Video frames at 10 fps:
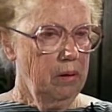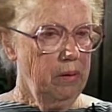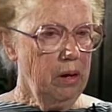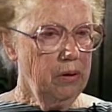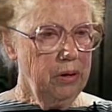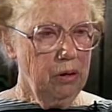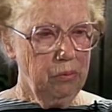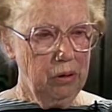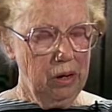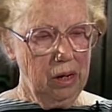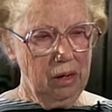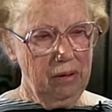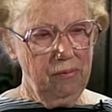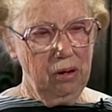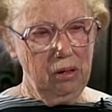The area where I
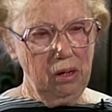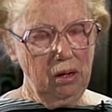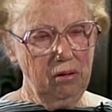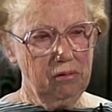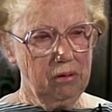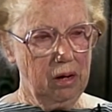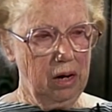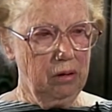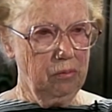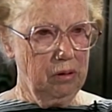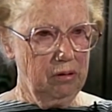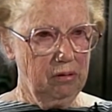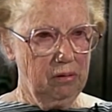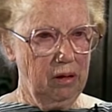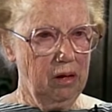lived on the east side
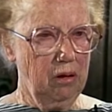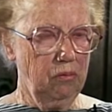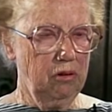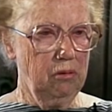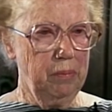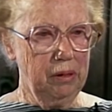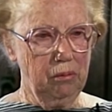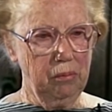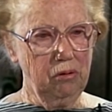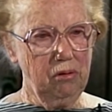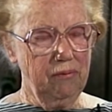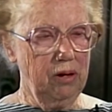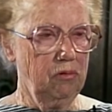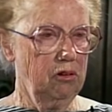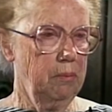was built, most of
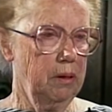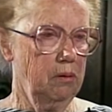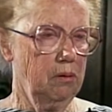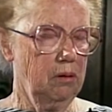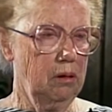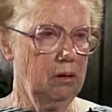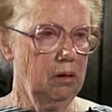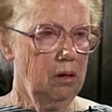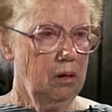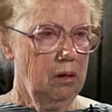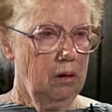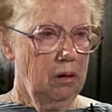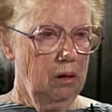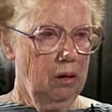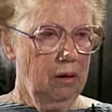it was built in
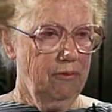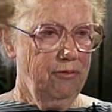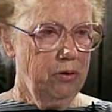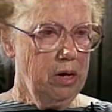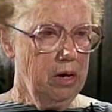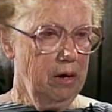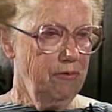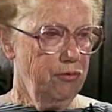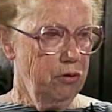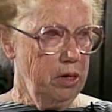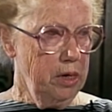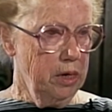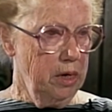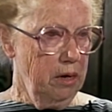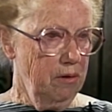48,
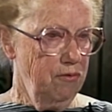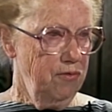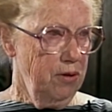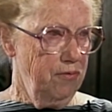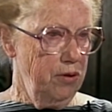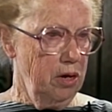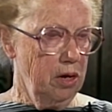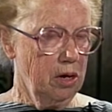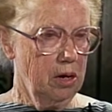49, and 50.